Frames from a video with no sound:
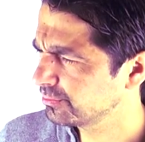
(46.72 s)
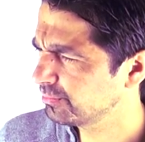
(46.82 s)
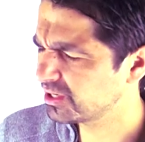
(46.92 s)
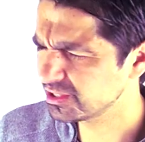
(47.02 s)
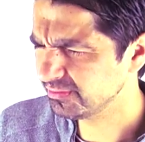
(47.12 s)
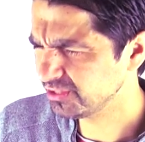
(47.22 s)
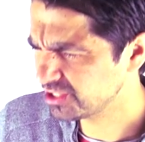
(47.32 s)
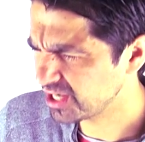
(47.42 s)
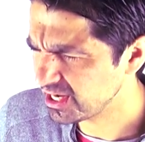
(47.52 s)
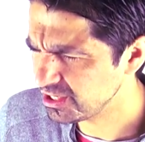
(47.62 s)
Because of a
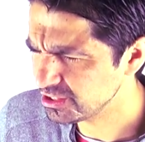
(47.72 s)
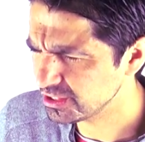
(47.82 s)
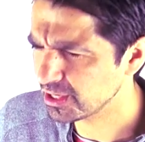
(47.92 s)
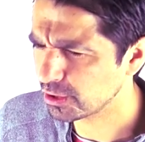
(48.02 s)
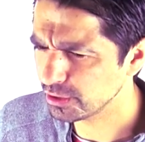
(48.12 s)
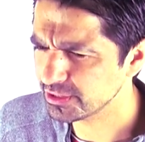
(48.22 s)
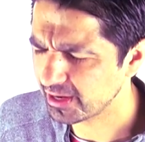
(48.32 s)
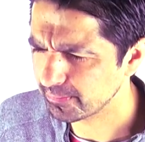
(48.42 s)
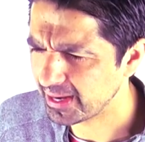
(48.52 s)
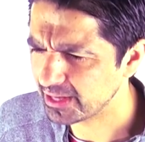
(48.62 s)
change in their
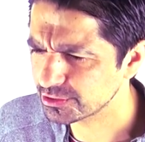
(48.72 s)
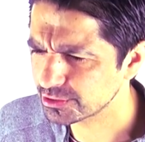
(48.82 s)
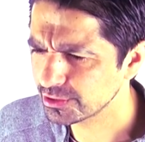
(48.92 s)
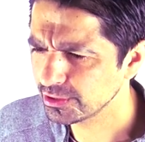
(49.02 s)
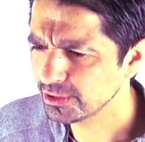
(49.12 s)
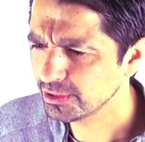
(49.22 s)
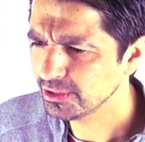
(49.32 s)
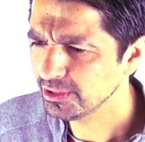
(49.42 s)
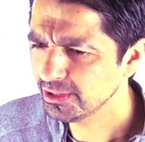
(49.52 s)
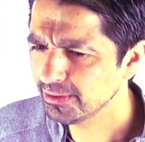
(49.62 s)
contact patch?
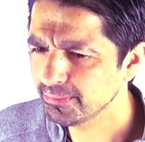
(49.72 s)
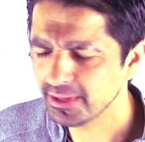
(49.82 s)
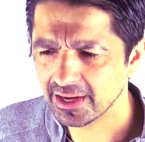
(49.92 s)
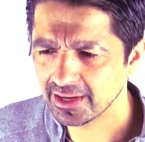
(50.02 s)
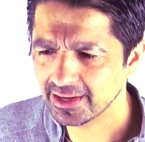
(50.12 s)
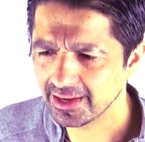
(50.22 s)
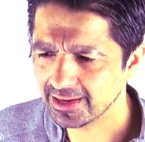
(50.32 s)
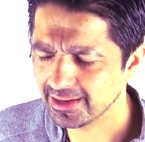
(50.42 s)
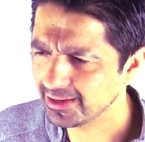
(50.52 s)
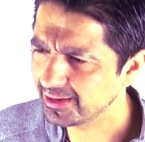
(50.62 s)
But
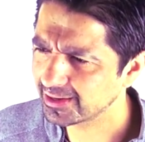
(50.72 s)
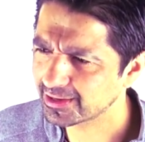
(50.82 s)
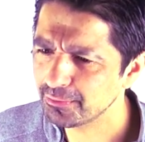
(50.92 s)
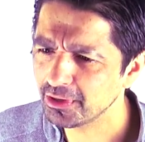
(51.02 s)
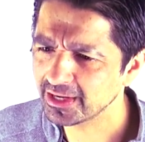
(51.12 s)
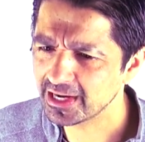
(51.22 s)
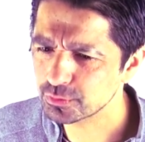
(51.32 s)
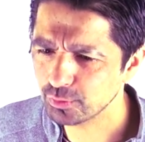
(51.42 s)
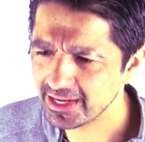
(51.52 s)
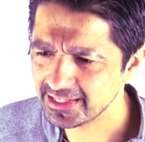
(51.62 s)
uh, come on, guys,
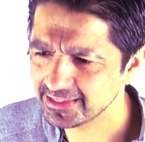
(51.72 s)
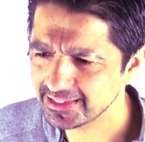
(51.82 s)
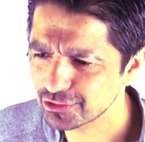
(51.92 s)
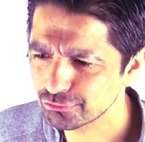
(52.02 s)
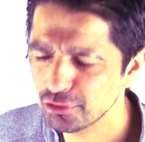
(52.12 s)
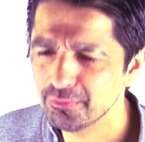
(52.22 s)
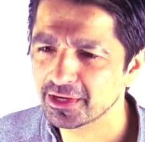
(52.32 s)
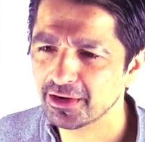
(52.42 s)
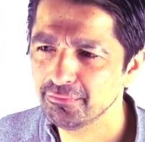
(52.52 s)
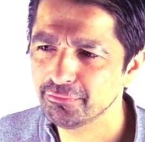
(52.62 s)
where did this rumor
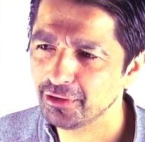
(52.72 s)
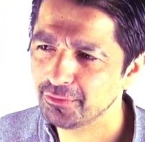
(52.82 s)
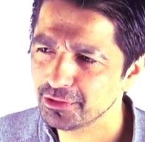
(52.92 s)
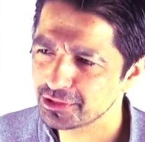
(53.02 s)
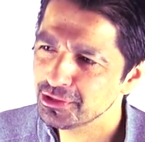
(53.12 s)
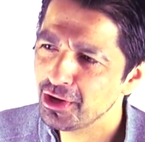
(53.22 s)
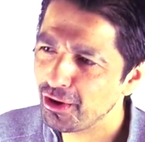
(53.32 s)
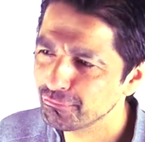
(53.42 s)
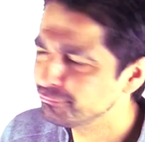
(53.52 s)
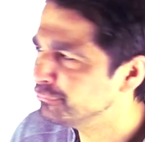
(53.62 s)
come from? It's
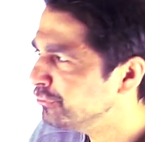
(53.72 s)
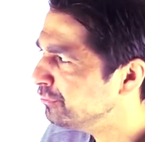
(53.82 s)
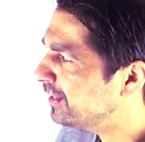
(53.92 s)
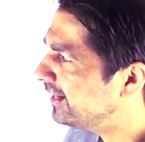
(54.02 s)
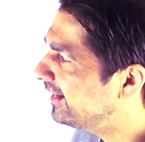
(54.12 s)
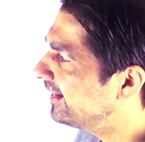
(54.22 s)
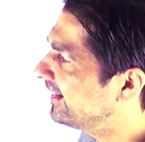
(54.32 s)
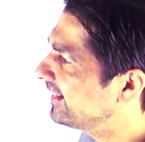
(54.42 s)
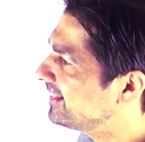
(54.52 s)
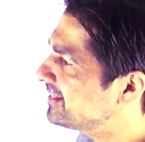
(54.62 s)
not a rumor.
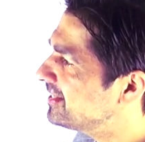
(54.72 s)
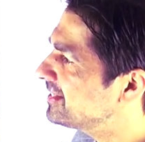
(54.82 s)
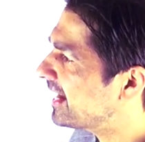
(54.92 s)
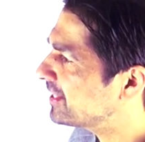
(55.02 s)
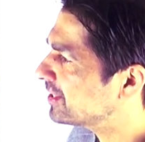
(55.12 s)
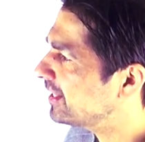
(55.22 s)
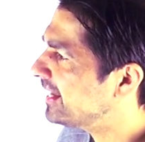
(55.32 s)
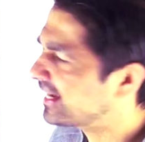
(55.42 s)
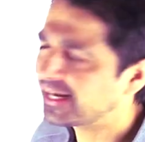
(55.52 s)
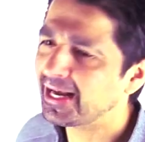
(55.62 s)
This is actually
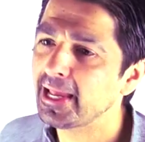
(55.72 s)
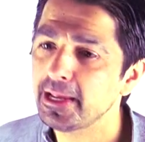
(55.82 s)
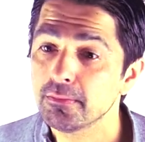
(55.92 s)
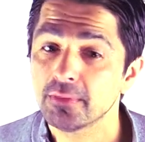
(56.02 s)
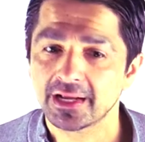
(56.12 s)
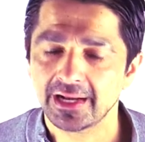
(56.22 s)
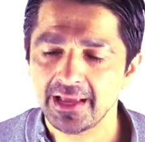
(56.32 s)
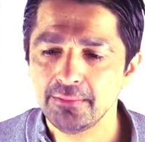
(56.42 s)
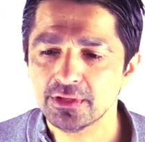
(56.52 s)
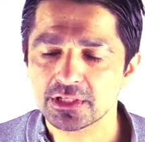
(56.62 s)
a claim, a
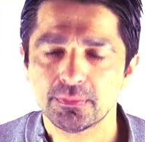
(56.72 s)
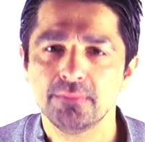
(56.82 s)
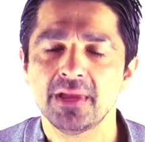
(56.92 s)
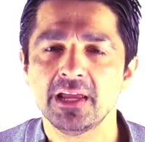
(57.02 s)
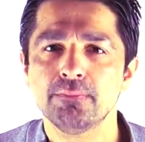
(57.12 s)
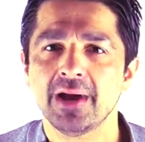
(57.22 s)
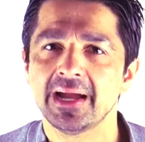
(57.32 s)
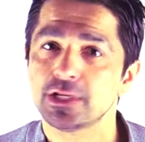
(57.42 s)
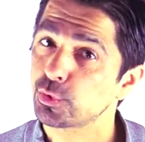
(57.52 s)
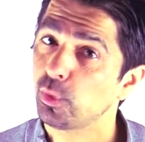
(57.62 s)
claim that's been made
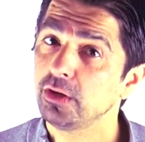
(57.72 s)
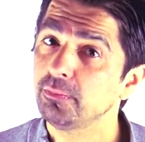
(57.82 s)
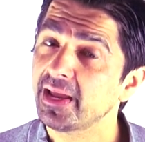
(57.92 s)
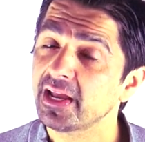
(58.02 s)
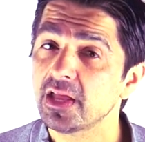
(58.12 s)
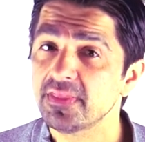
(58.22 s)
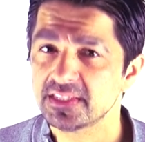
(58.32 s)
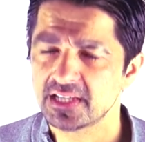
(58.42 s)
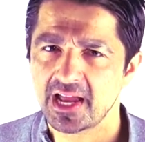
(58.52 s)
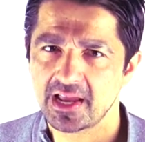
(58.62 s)
by Schwalbe and other
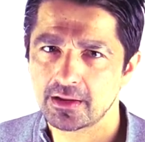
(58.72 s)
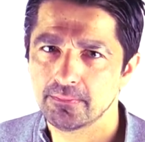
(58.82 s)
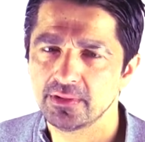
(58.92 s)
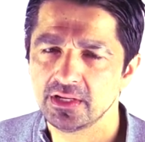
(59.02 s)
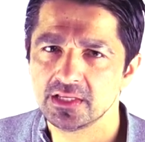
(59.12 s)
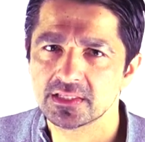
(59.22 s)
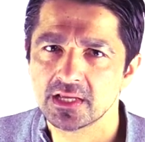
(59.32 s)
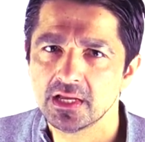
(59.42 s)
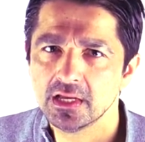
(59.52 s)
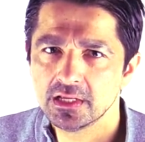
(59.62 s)
tyre companies
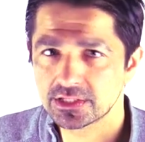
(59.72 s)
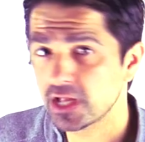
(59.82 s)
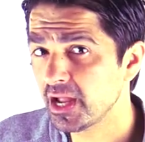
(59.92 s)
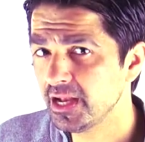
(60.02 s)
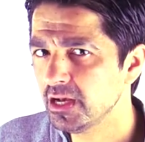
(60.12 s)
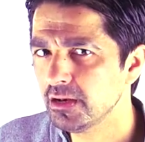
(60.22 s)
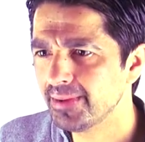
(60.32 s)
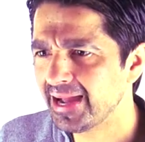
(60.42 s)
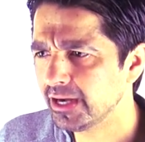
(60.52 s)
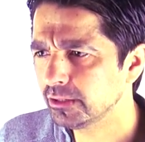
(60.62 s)
starting in
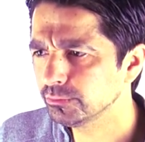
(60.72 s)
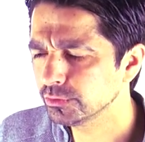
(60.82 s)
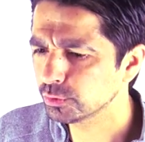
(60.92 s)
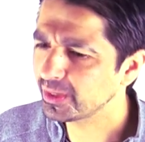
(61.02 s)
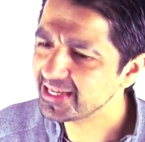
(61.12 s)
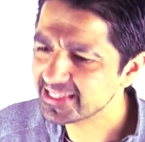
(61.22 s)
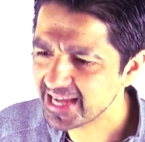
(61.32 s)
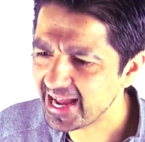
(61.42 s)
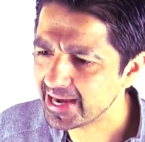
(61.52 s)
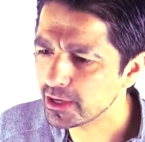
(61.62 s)
about
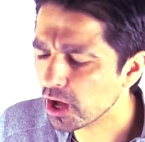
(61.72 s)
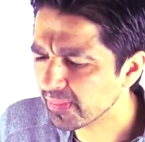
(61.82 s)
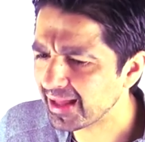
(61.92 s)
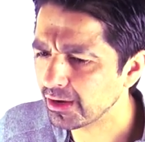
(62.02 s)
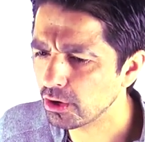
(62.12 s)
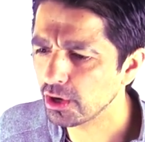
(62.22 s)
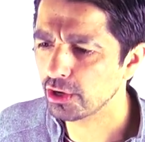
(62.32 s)
2010, not that long